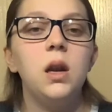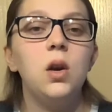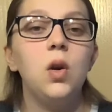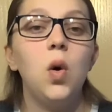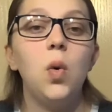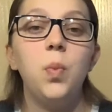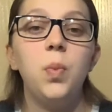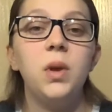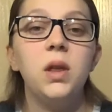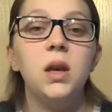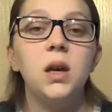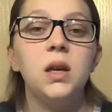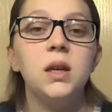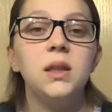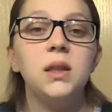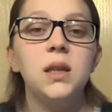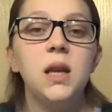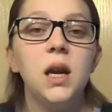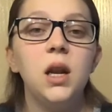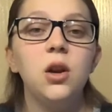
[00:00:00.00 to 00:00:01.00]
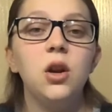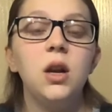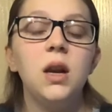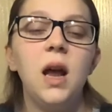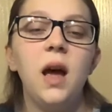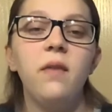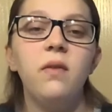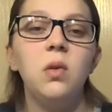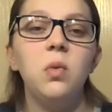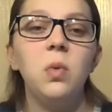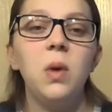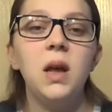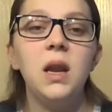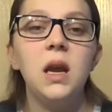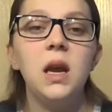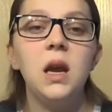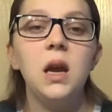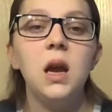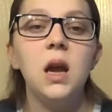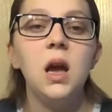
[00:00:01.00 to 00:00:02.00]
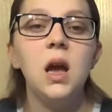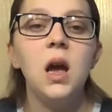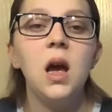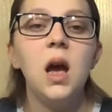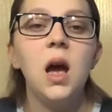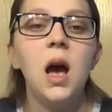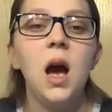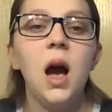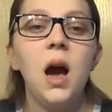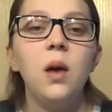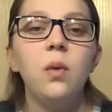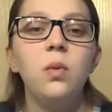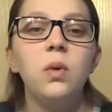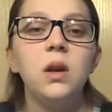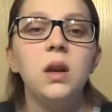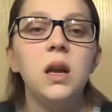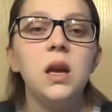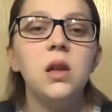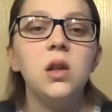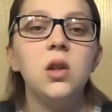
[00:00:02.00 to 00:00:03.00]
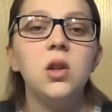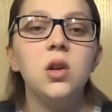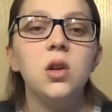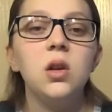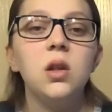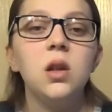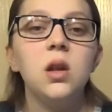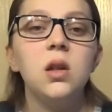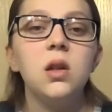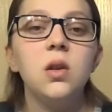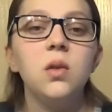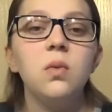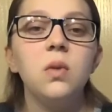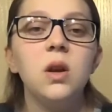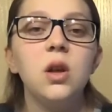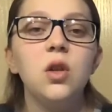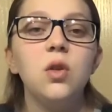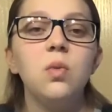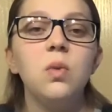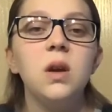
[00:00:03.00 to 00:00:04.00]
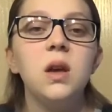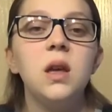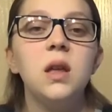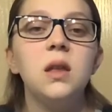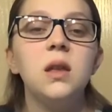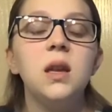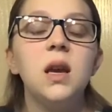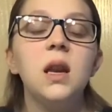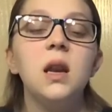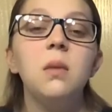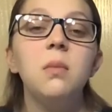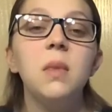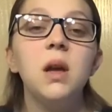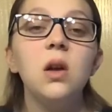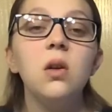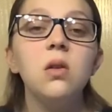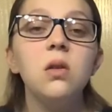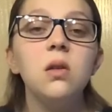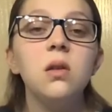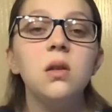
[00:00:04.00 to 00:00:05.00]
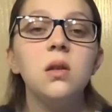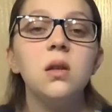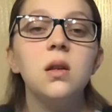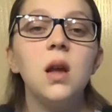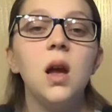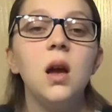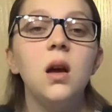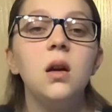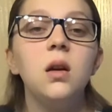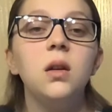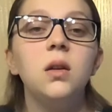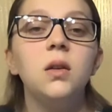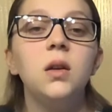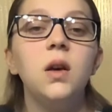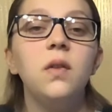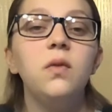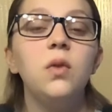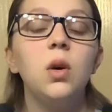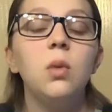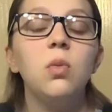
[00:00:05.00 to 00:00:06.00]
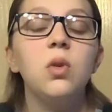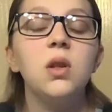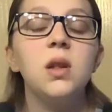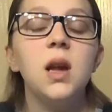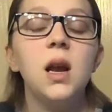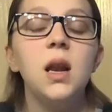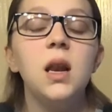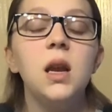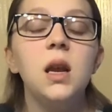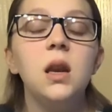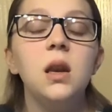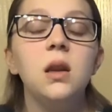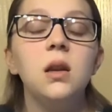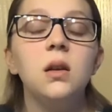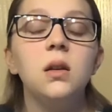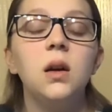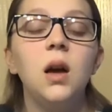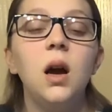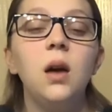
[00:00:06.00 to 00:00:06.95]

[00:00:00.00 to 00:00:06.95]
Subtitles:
and open the container and have it ready. I would insert the syringe with 10 mLs of normal saline,